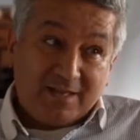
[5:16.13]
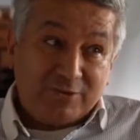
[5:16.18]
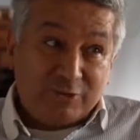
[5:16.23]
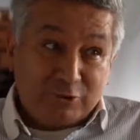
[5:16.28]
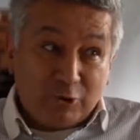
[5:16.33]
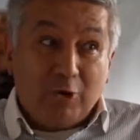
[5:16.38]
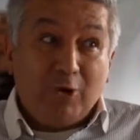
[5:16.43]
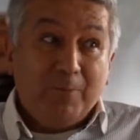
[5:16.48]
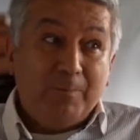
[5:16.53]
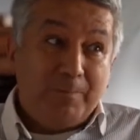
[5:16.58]

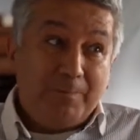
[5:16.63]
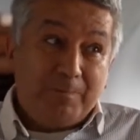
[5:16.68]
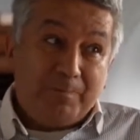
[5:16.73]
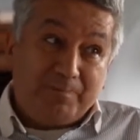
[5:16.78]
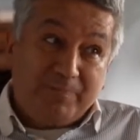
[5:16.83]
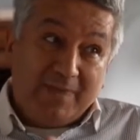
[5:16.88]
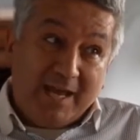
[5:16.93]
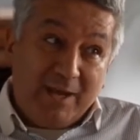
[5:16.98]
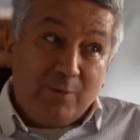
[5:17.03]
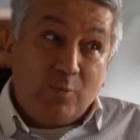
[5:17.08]
so
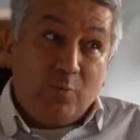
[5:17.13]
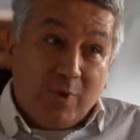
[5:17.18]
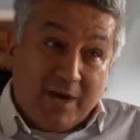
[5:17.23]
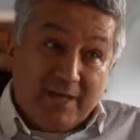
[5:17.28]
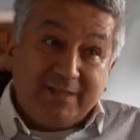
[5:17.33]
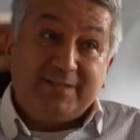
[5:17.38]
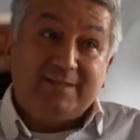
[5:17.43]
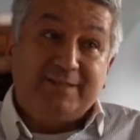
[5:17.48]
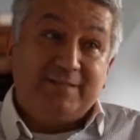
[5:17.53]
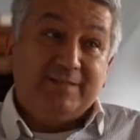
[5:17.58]
they
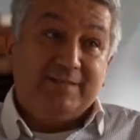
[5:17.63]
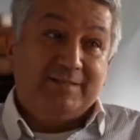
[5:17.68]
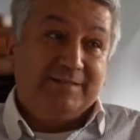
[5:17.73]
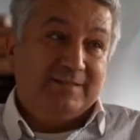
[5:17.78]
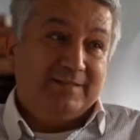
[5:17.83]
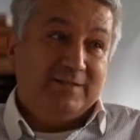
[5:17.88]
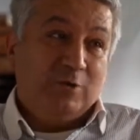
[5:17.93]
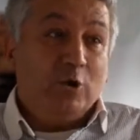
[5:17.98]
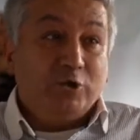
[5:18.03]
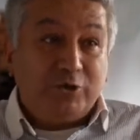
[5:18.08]
want
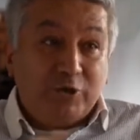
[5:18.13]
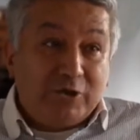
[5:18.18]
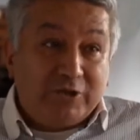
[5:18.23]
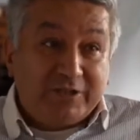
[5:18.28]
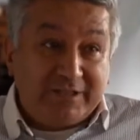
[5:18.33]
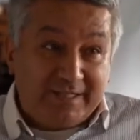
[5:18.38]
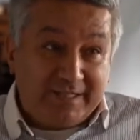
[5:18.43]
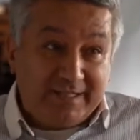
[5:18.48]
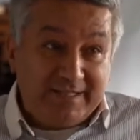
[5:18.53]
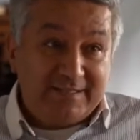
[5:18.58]

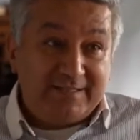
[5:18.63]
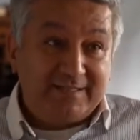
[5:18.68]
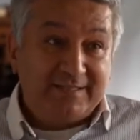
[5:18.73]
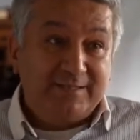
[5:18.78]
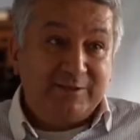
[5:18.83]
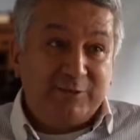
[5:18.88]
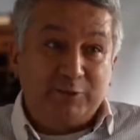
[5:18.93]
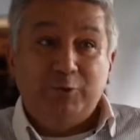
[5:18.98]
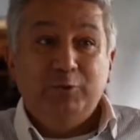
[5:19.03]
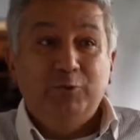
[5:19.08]

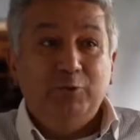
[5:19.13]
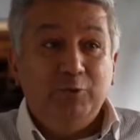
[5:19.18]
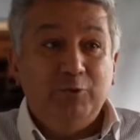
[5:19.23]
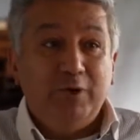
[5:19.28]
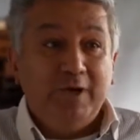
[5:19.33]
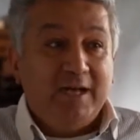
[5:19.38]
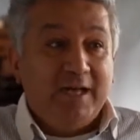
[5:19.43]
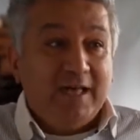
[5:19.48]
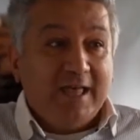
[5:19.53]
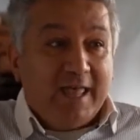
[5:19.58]
authorities to
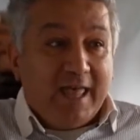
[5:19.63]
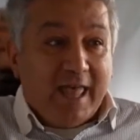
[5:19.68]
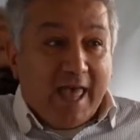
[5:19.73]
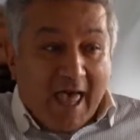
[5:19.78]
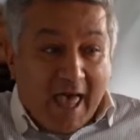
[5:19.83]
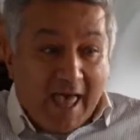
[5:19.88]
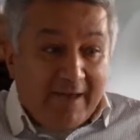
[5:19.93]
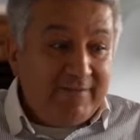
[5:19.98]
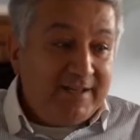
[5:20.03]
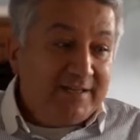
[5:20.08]

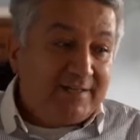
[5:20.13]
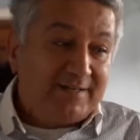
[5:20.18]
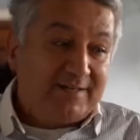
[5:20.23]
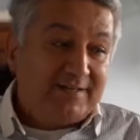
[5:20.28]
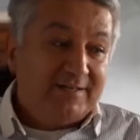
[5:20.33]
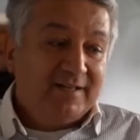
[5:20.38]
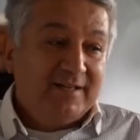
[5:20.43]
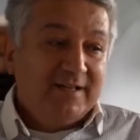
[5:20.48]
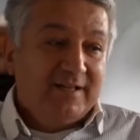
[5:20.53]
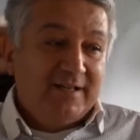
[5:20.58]
have
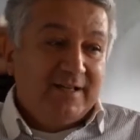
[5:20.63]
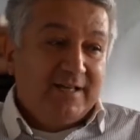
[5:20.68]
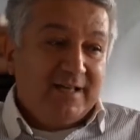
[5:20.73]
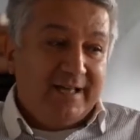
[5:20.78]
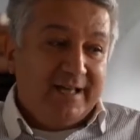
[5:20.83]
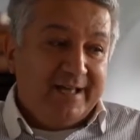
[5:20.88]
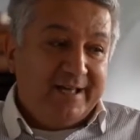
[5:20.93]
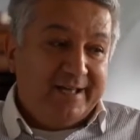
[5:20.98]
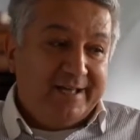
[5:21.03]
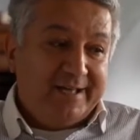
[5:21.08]
it
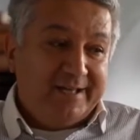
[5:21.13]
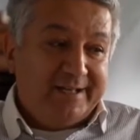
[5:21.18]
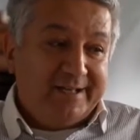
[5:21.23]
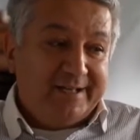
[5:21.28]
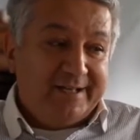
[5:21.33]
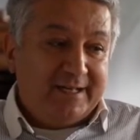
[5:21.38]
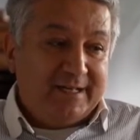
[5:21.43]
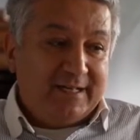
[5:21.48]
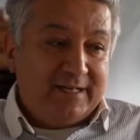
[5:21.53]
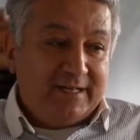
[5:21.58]

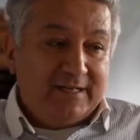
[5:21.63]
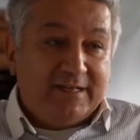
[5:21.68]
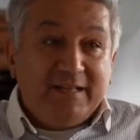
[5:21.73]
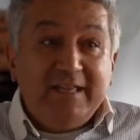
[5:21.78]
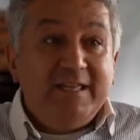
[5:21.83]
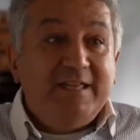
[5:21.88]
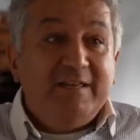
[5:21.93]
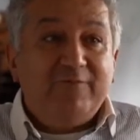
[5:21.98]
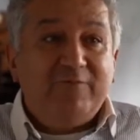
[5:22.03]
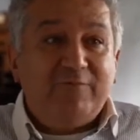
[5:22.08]
uh,
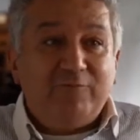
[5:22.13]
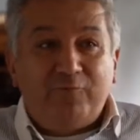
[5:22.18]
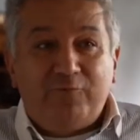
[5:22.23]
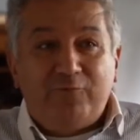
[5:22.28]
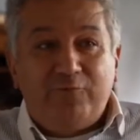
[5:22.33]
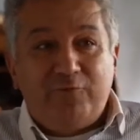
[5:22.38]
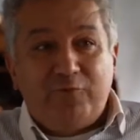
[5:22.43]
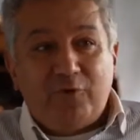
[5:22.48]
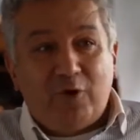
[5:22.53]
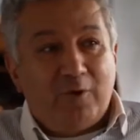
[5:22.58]
leave
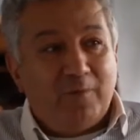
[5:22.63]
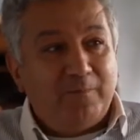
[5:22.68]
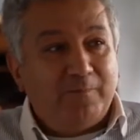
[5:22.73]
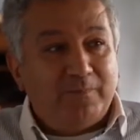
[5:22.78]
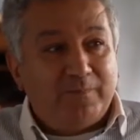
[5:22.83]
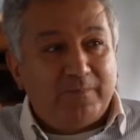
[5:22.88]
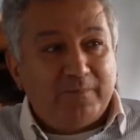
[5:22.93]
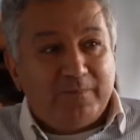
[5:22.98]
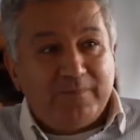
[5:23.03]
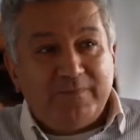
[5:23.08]

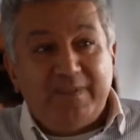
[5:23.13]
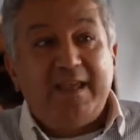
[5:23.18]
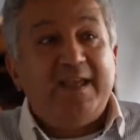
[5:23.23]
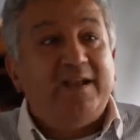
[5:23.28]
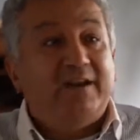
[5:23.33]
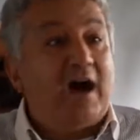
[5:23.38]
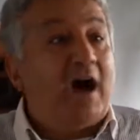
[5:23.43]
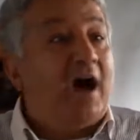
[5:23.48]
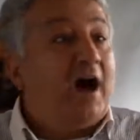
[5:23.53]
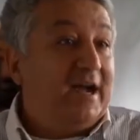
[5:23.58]
from
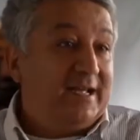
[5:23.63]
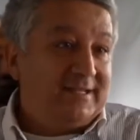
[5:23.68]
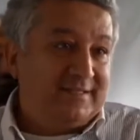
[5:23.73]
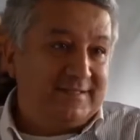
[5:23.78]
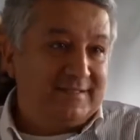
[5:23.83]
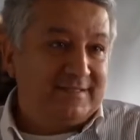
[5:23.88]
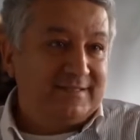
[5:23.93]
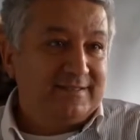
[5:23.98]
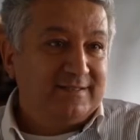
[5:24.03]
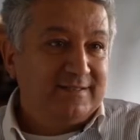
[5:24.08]
their
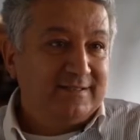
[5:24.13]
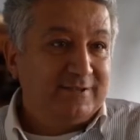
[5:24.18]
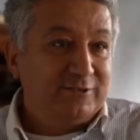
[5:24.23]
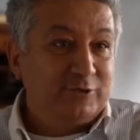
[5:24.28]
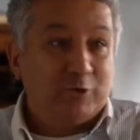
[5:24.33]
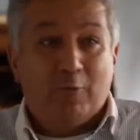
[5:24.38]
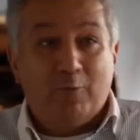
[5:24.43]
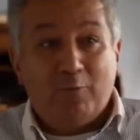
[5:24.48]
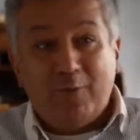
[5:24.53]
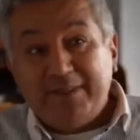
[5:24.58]
eyes.
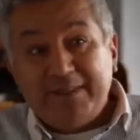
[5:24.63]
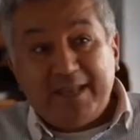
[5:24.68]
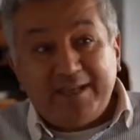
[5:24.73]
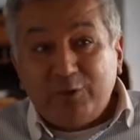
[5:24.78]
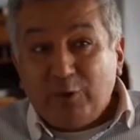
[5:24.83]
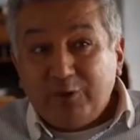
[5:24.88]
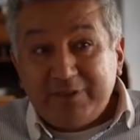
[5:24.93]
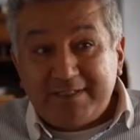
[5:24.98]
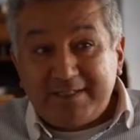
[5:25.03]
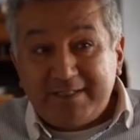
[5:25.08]
So when they
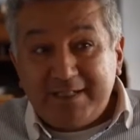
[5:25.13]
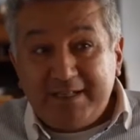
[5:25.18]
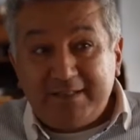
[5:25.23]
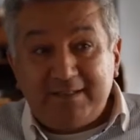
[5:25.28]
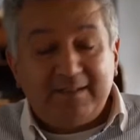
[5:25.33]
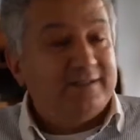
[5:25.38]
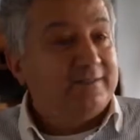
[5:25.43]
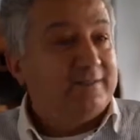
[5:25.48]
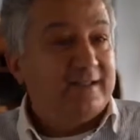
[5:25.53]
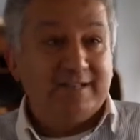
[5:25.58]
don't see
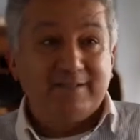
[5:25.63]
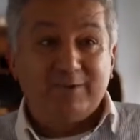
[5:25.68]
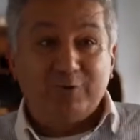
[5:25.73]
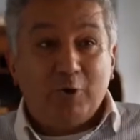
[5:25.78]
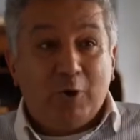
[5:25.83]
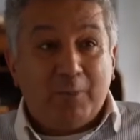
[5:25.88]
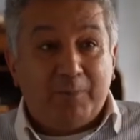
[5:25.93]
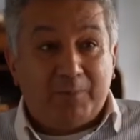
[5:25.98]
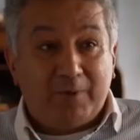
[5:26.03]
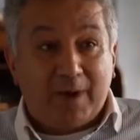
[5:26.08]
it, there is
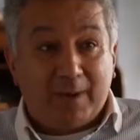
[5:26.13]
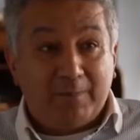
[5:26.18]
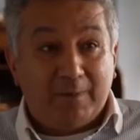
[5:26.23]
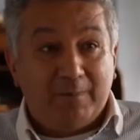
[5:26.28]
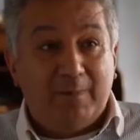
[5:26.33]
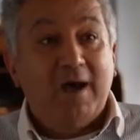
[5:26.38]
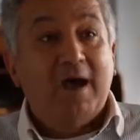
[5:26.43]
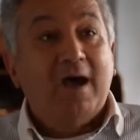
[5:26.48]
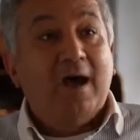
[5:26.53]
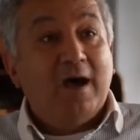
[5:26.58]
no
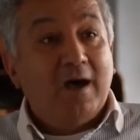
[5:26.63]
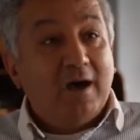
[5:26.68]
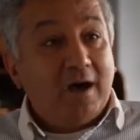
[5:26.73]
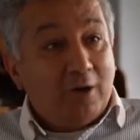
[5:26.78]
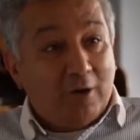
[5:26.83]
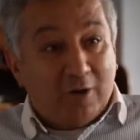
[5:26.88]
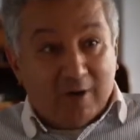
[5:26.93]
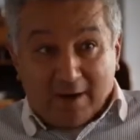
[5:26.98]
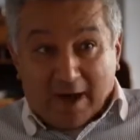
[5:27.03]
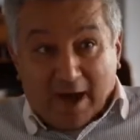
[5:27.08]
problem.
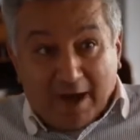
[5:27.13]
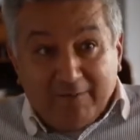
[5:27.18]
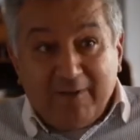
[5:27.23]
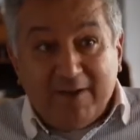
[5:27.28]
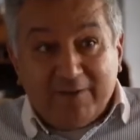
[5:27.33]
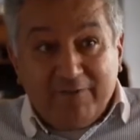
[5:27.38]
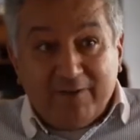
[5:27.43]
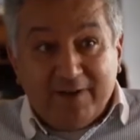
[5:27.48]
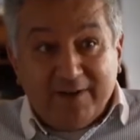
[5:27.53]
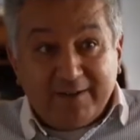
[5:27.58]

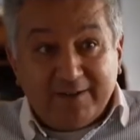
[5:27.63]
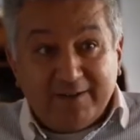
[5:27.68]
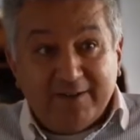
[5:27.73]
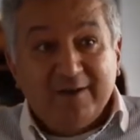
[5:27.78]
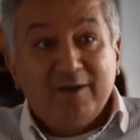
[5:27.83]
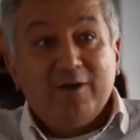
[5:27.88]
However,